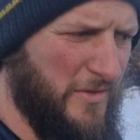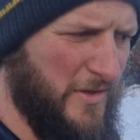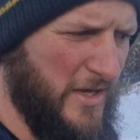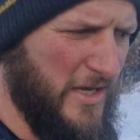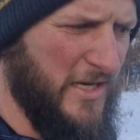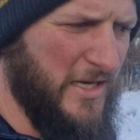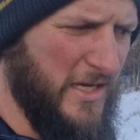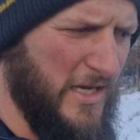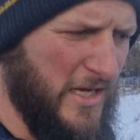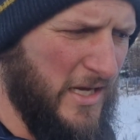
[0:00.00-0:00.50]
on
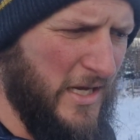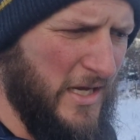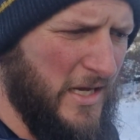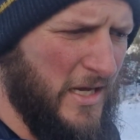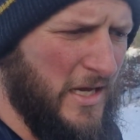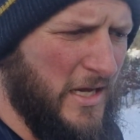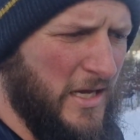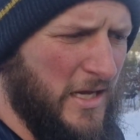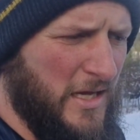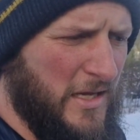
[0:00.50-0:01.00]
the
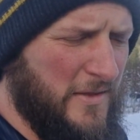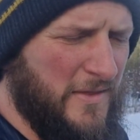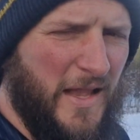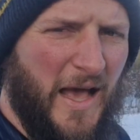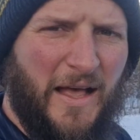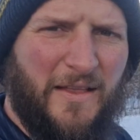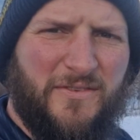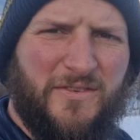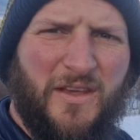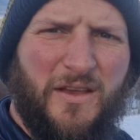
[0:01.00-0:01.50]

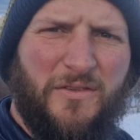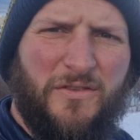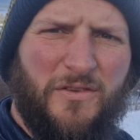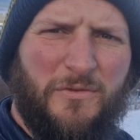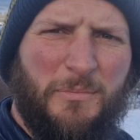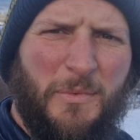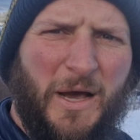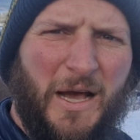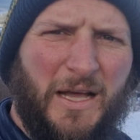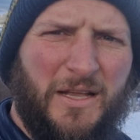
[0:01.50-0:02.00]
19th
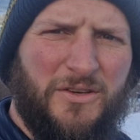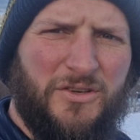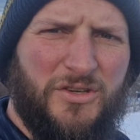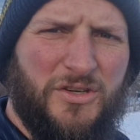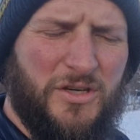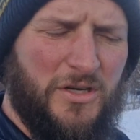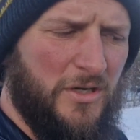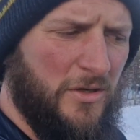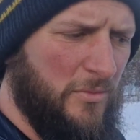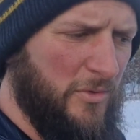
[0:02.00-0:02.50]
of
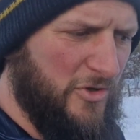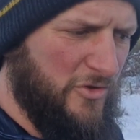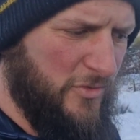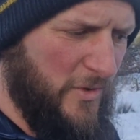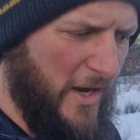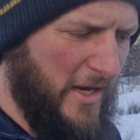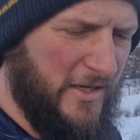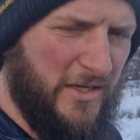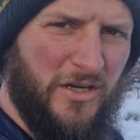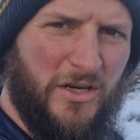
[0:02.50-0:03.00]
March, which
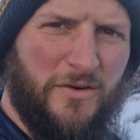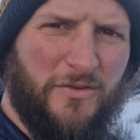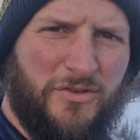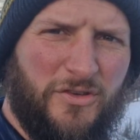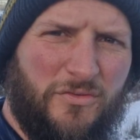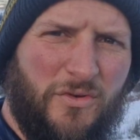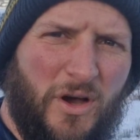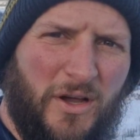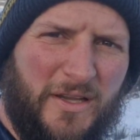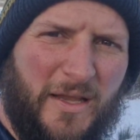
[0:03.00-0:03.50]
we're heading over
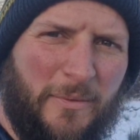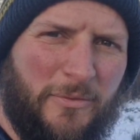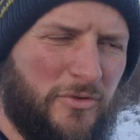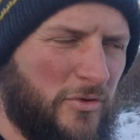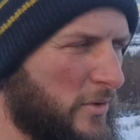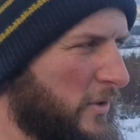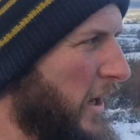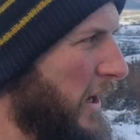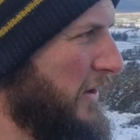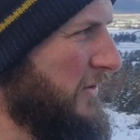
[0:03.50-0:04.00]
to Rotterdam,
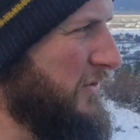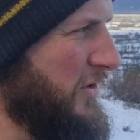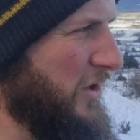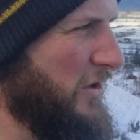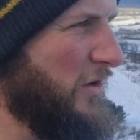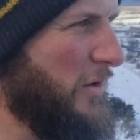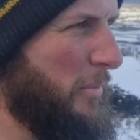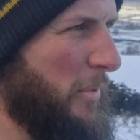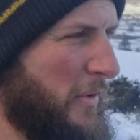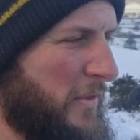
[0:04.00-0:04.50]
so we're getting to
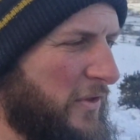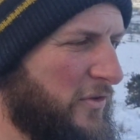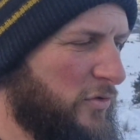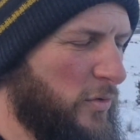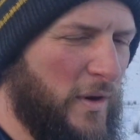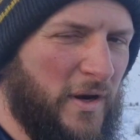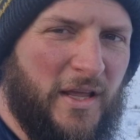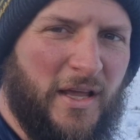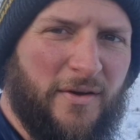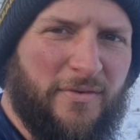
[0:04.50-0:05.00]
Europe on the
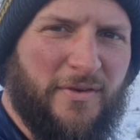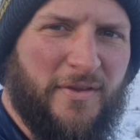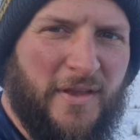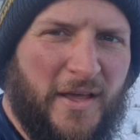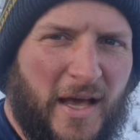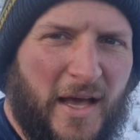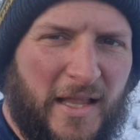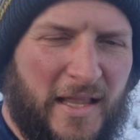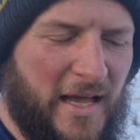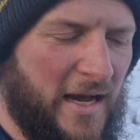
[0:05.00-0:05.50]
20th in
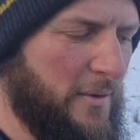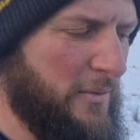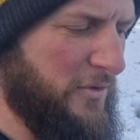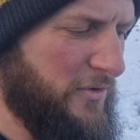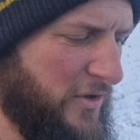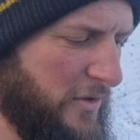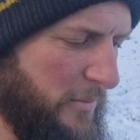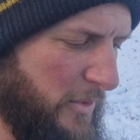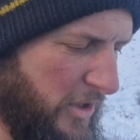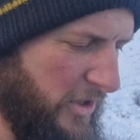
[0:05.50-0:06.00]
the early
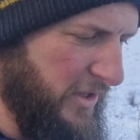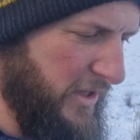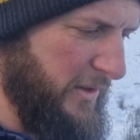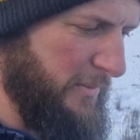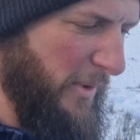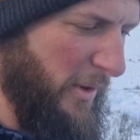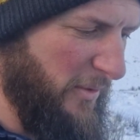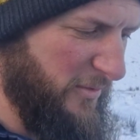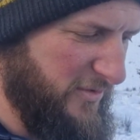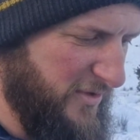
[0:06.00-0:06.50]
hours of the morning,
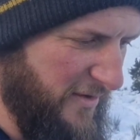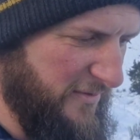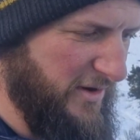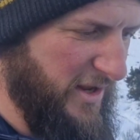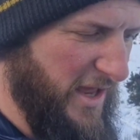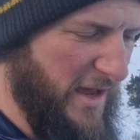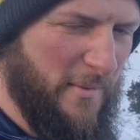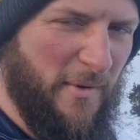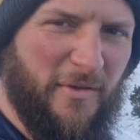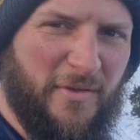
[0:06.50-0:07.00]
about 7
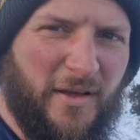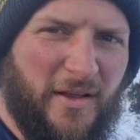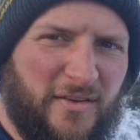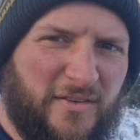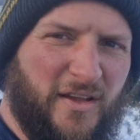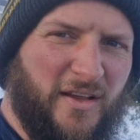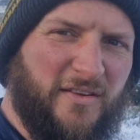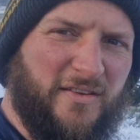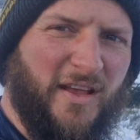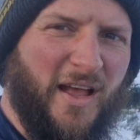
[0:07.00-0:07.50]
AM, I think,
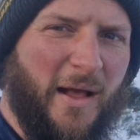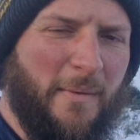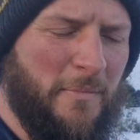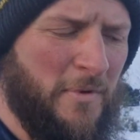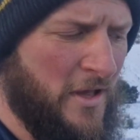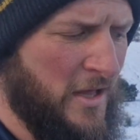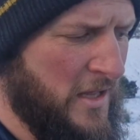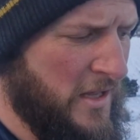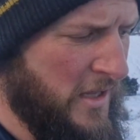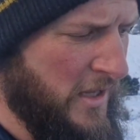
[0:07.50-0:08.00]
6 AM.
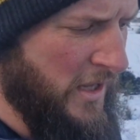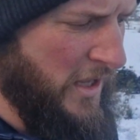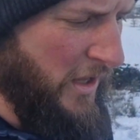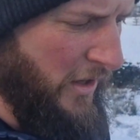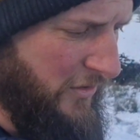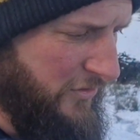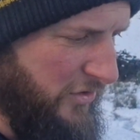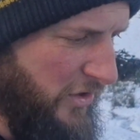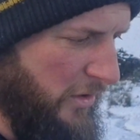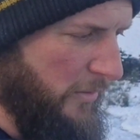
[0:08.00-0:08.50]

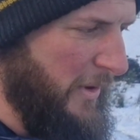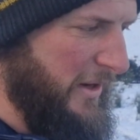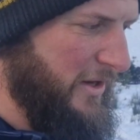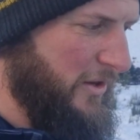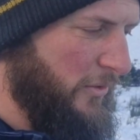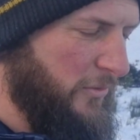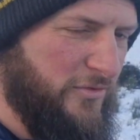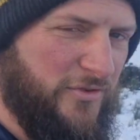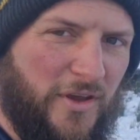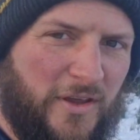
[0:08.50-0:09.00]
So when
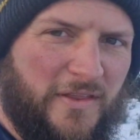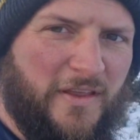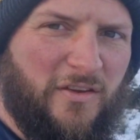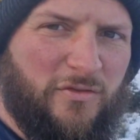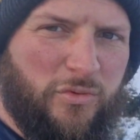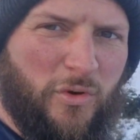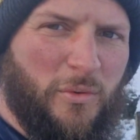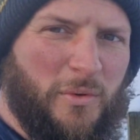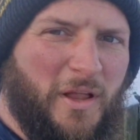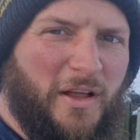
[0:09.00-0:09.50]
you've seen
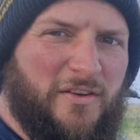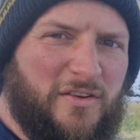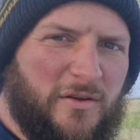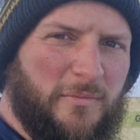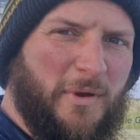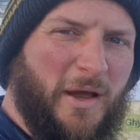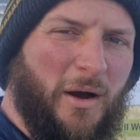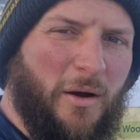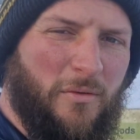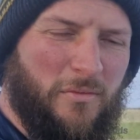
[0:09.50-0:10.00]
this, we will
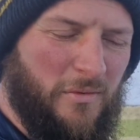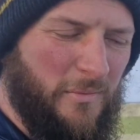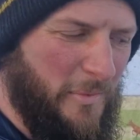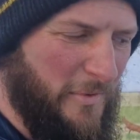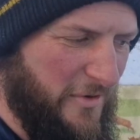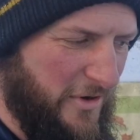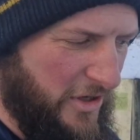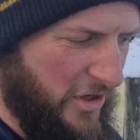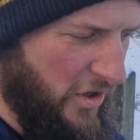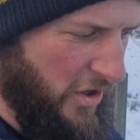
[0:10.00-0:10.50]
actually be out and we'll
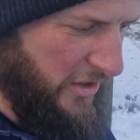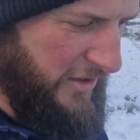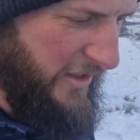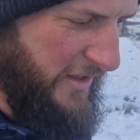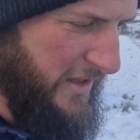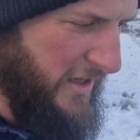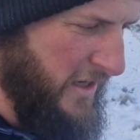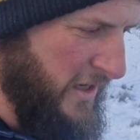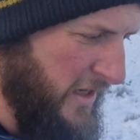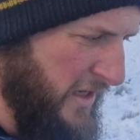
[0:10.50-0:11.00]
be
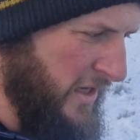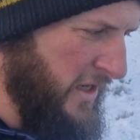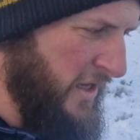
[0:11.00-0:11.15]
recording